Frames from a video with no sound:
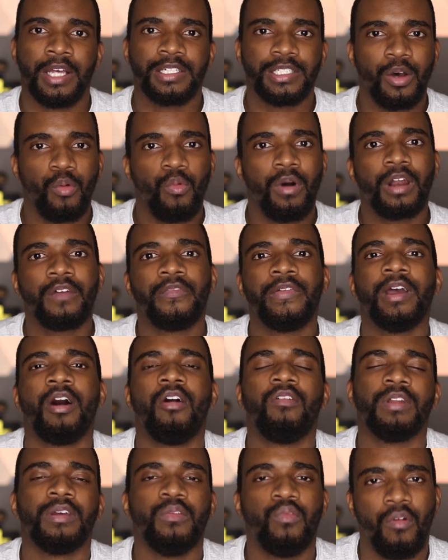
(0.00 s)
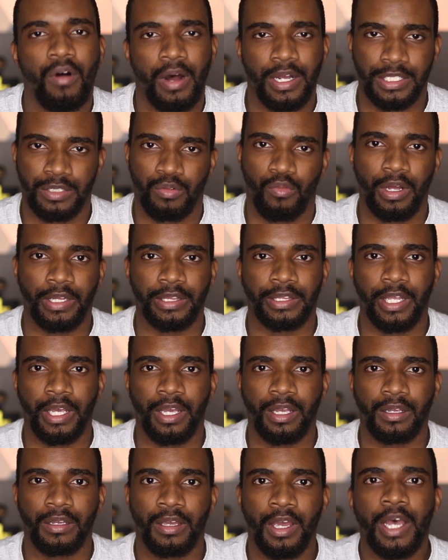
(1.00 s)
So what if he only wants one
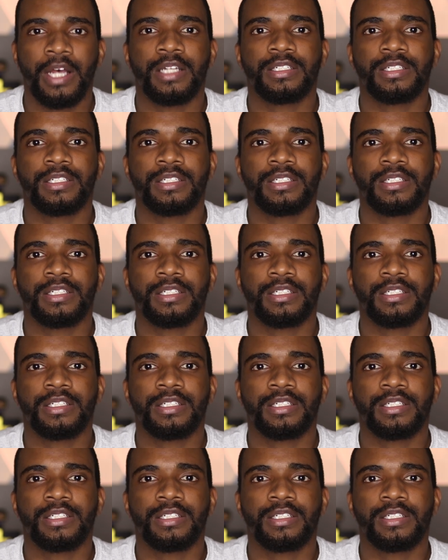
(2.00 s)
thing?